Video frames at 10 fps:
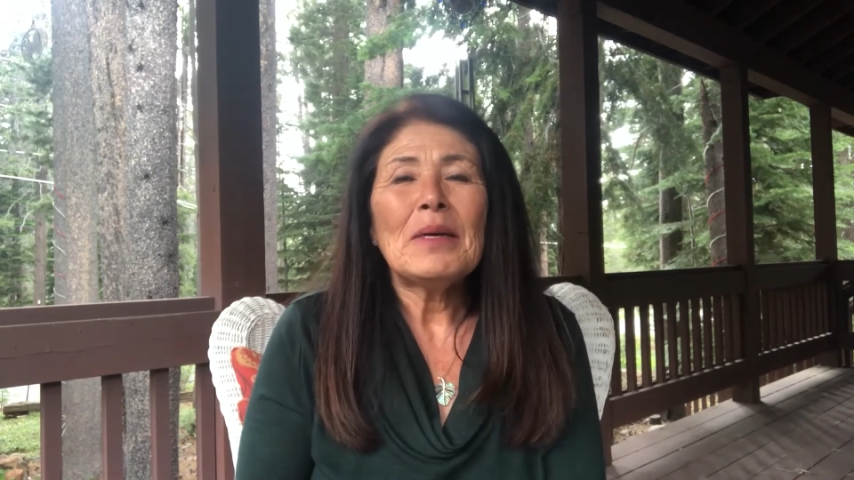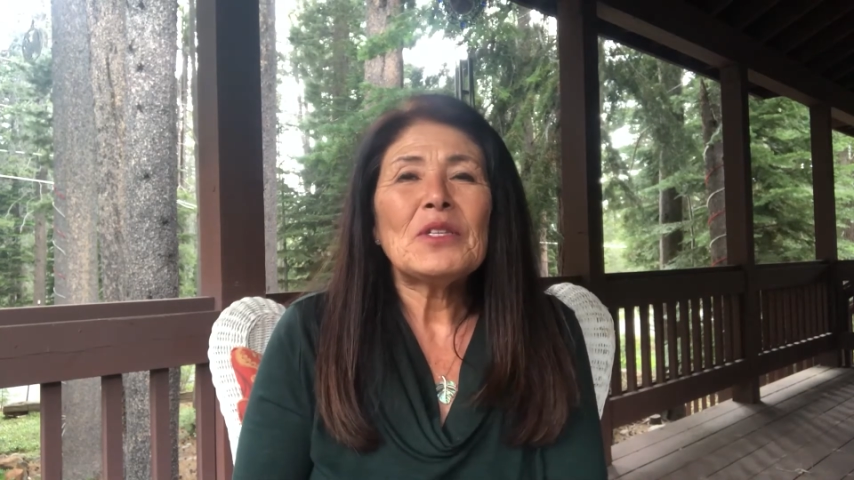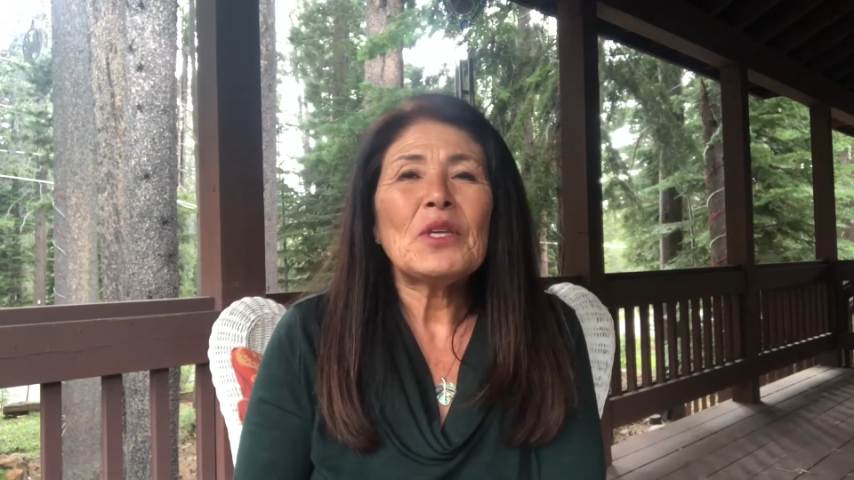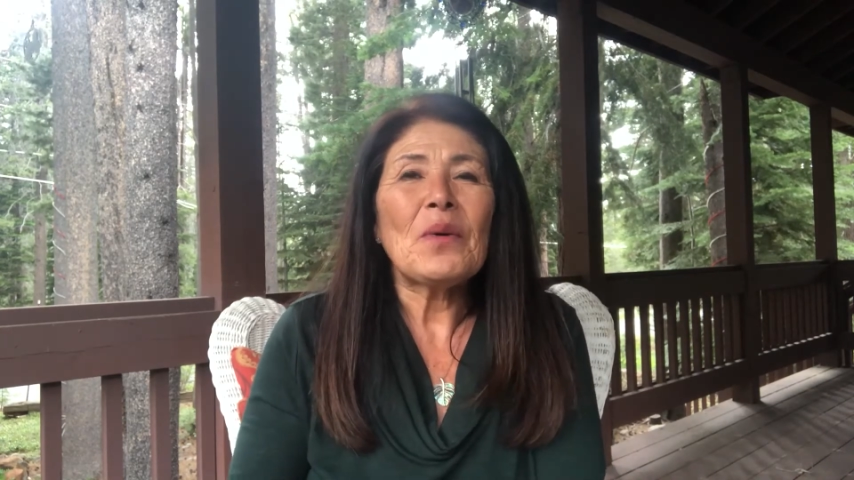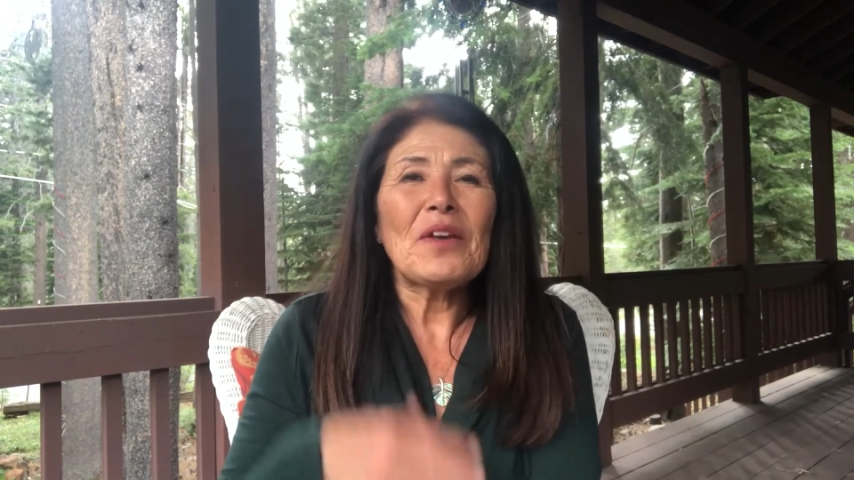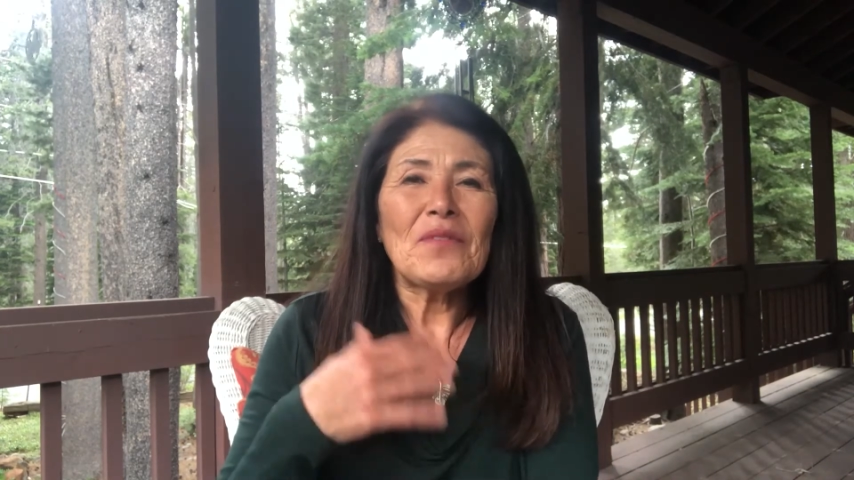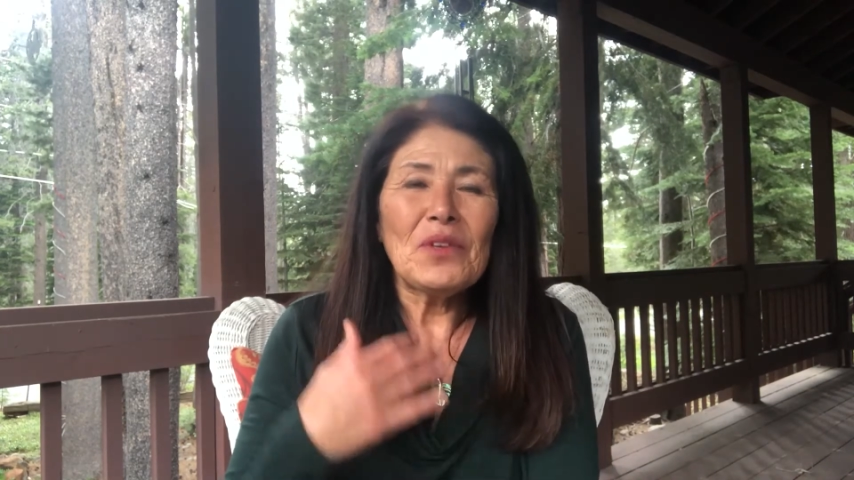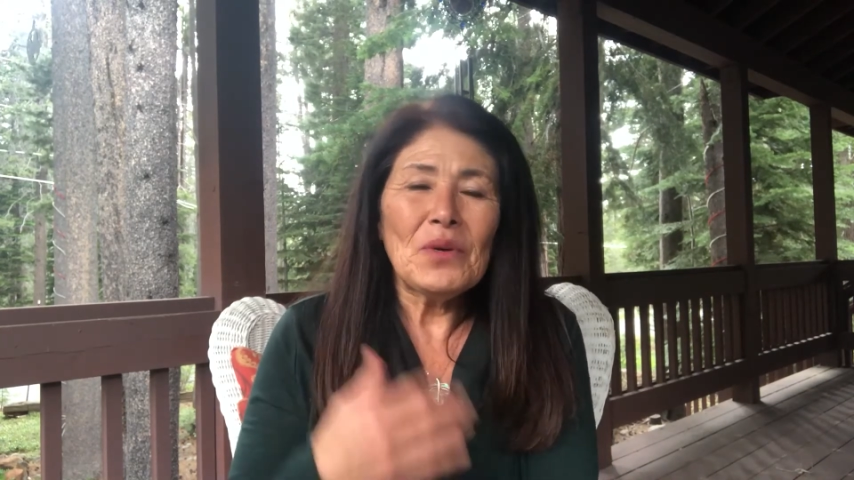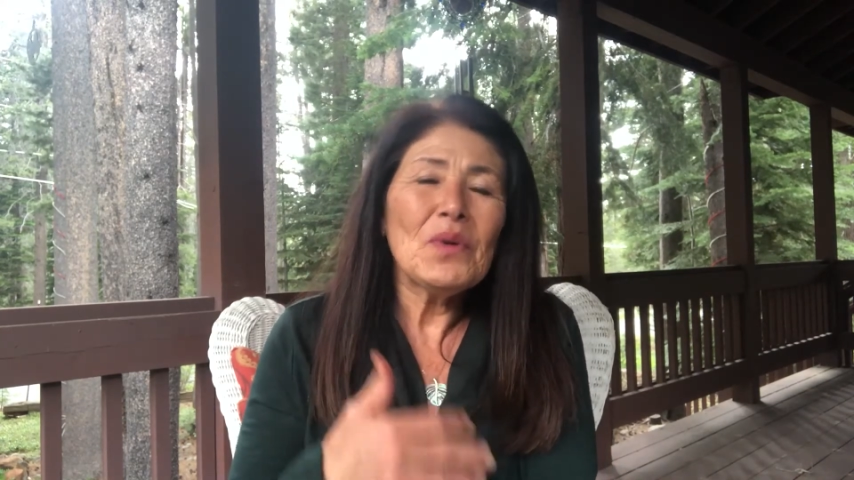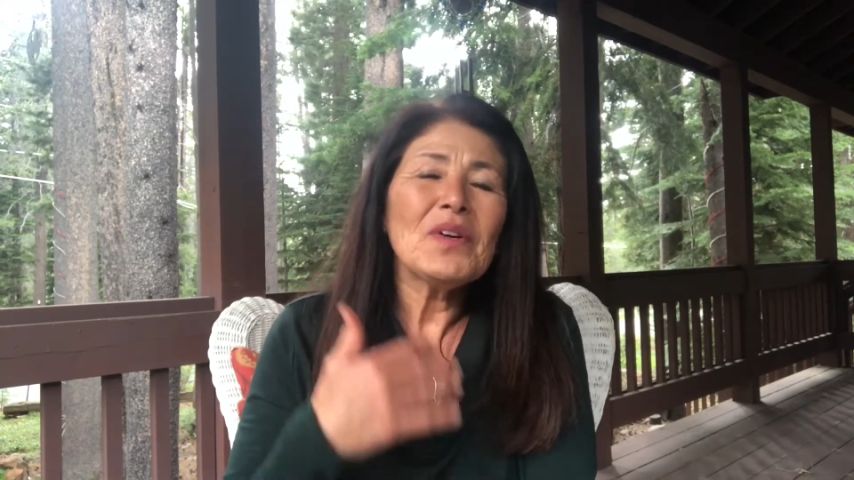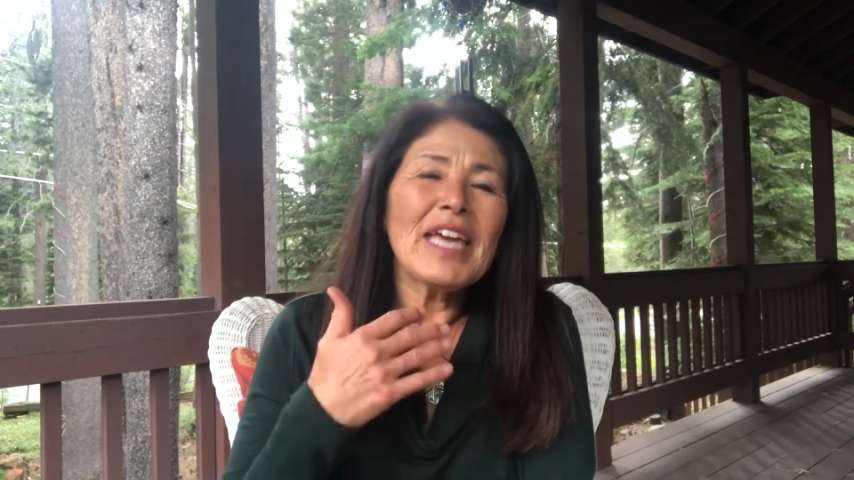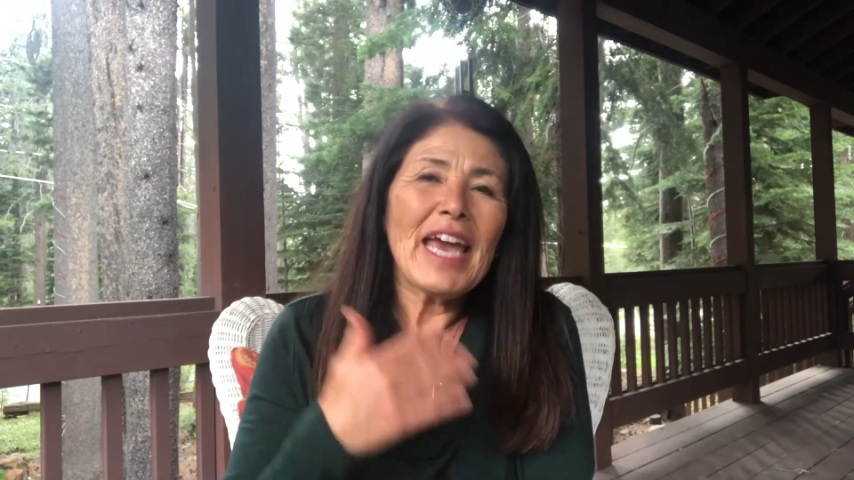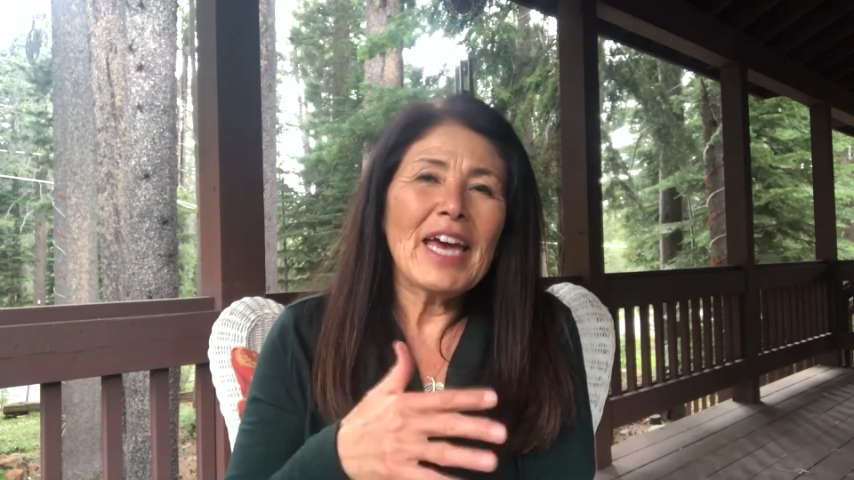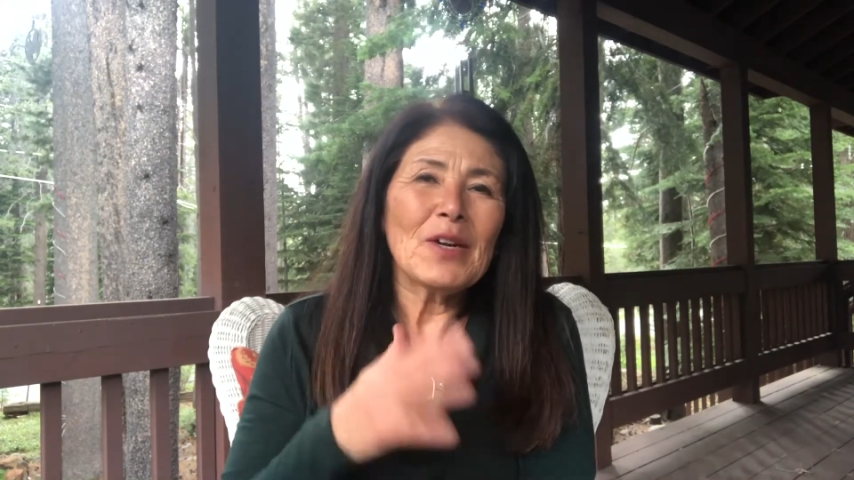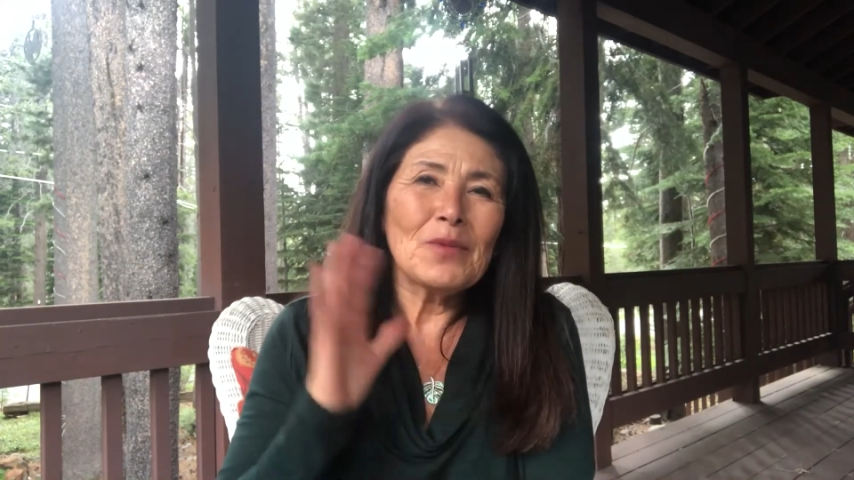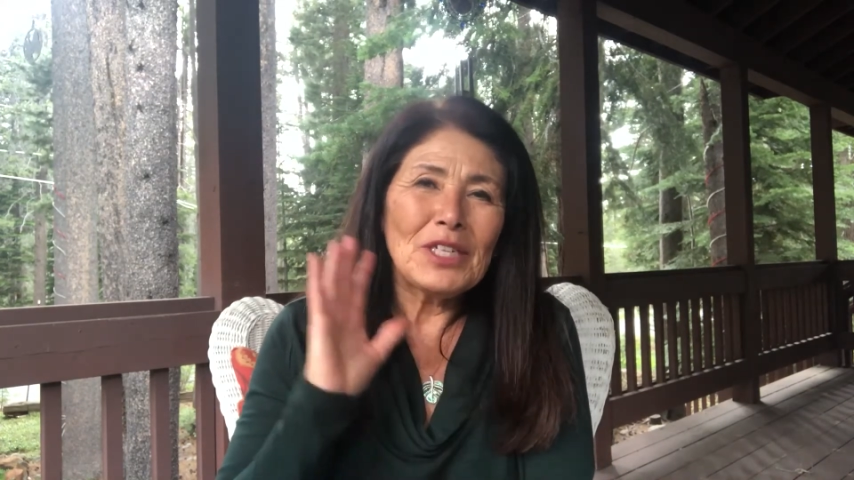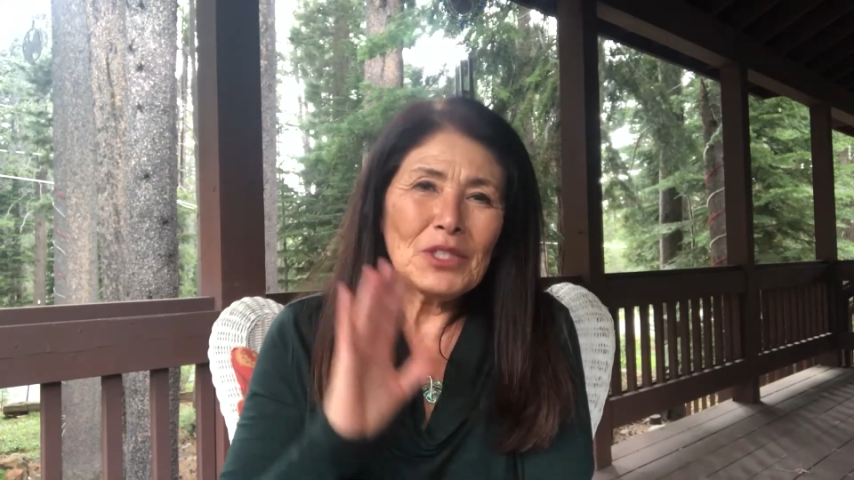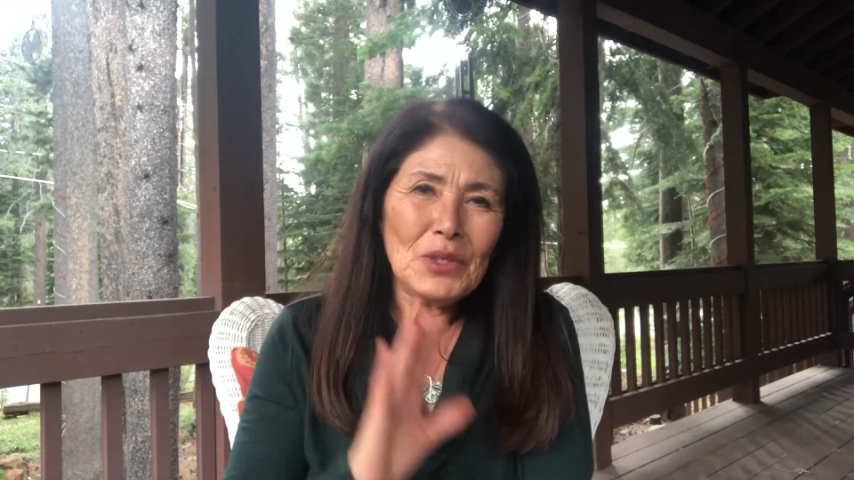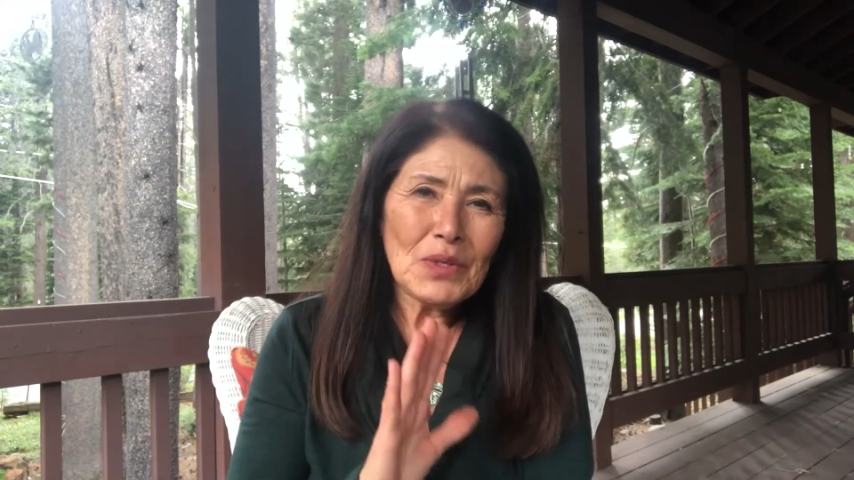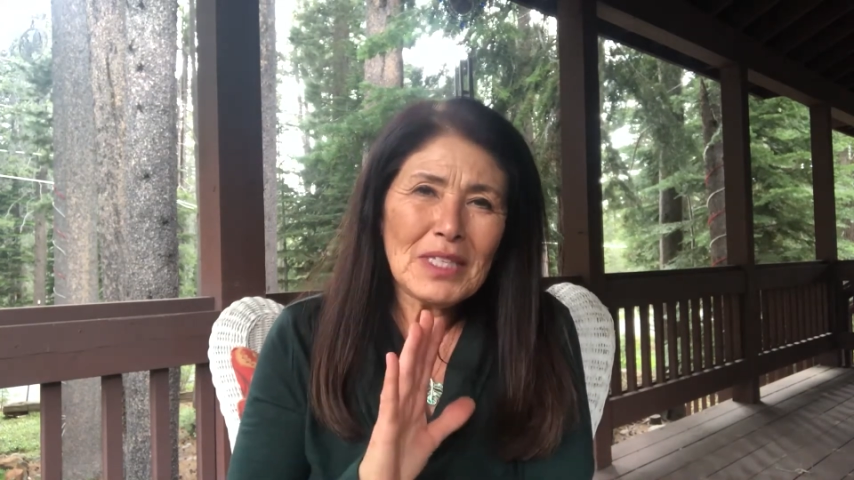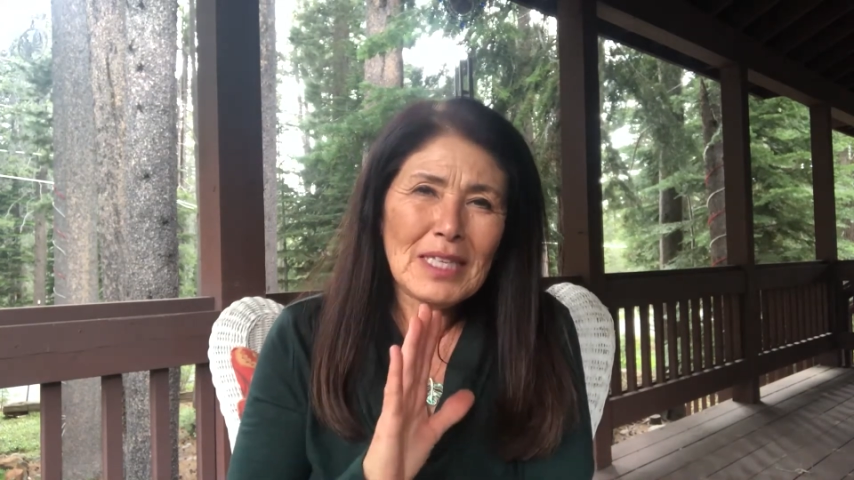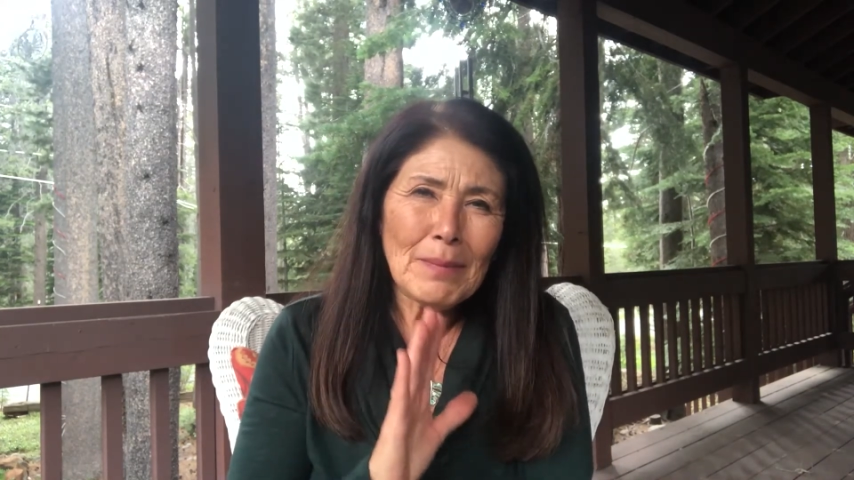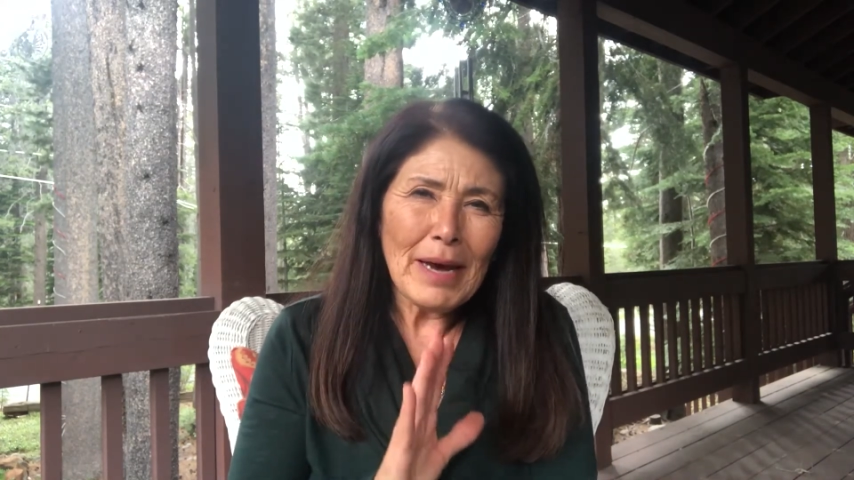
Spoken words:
So if you can reduce the